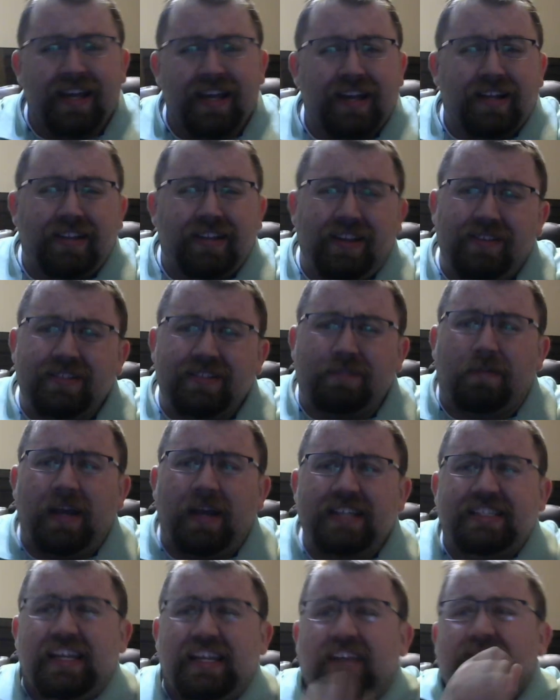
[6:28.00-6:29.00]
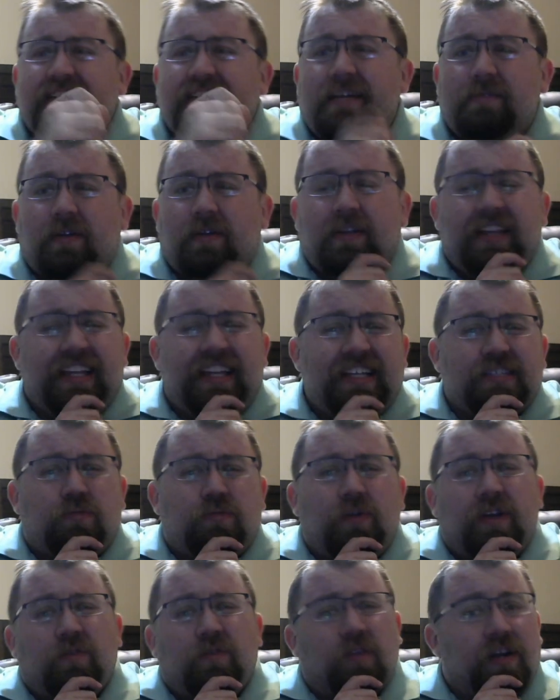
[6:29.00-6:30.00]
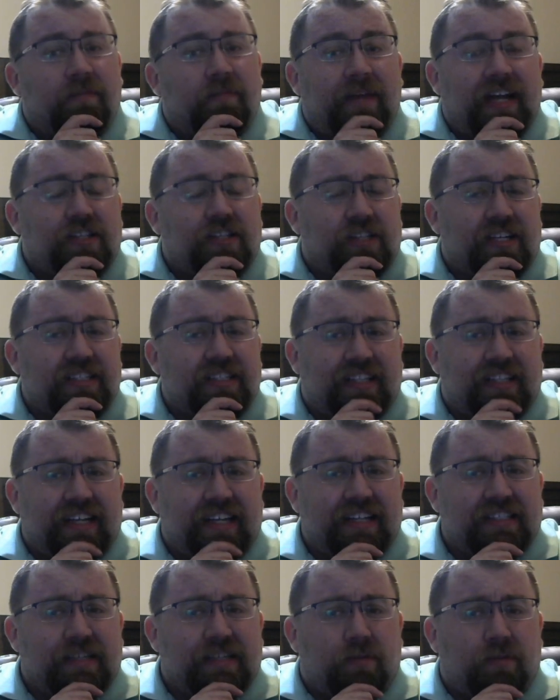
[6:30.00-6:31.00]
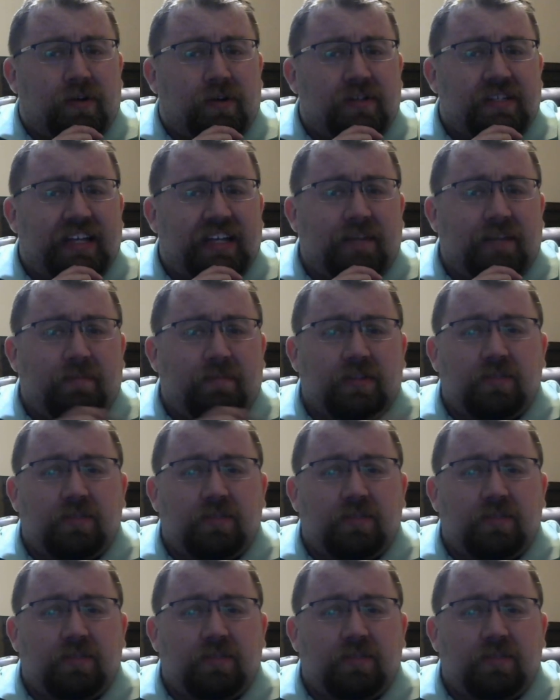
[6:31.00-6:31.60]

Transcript: Though surprisingly, I was able to at least win one match against the legacy burn deck.